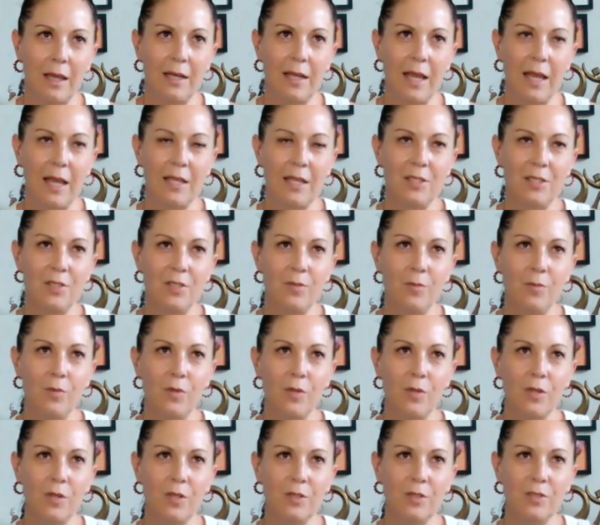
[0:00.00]
And as you
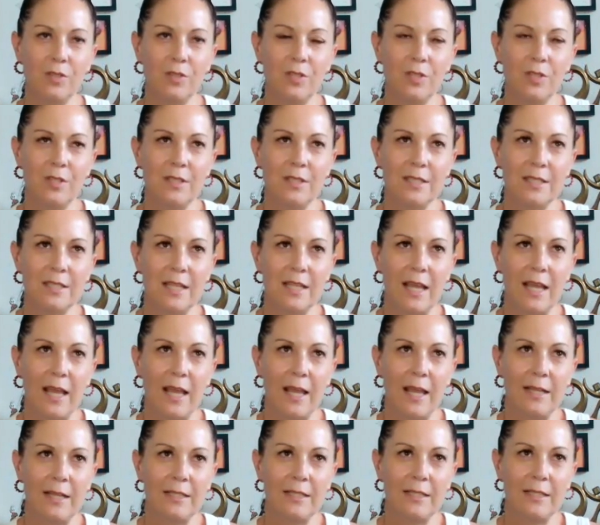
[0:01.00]
walk onto the
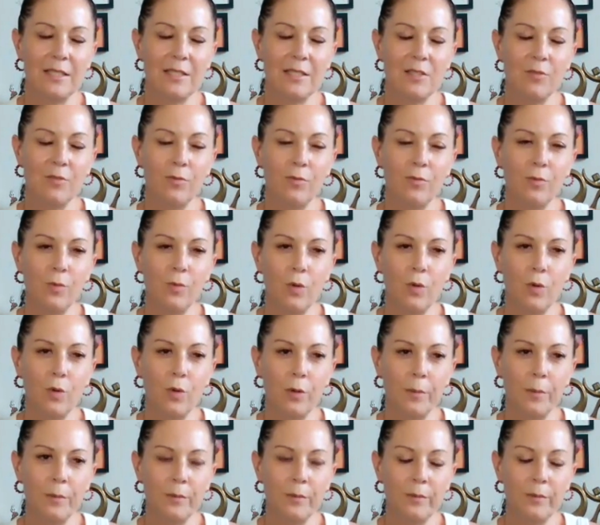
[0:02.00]
sand, it's still
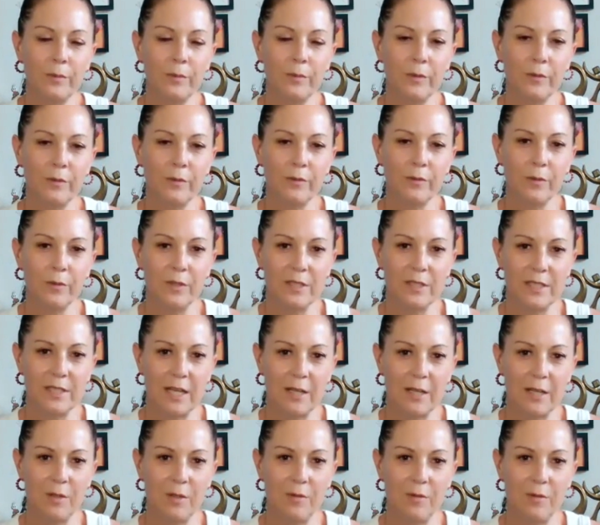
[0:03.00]
warm from the
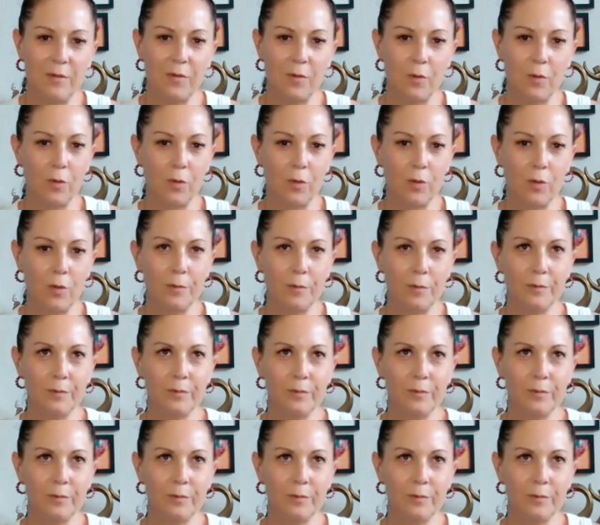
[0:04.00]
day before.